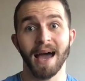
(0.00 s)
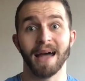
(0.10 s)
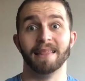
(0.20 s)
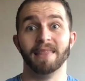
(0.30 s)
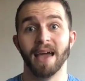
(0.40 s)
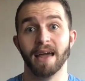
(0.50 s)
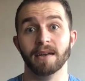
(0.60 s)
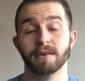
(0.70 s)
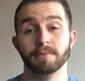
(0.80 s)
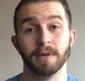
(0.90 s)
And
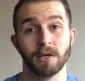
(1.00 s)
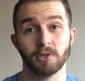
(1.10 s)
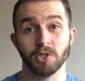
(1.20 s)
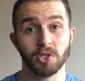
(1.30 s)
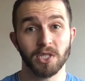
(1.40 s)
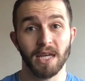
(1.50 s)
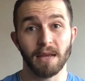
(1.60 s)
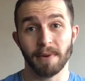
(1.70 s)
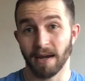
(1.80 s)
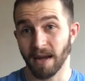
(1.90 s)
then because you're
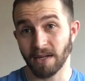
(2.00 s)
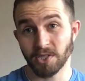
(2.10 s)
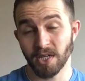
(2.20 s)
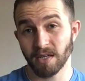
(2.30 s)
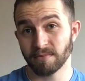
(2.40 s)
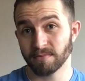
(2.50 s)
skinny by nature,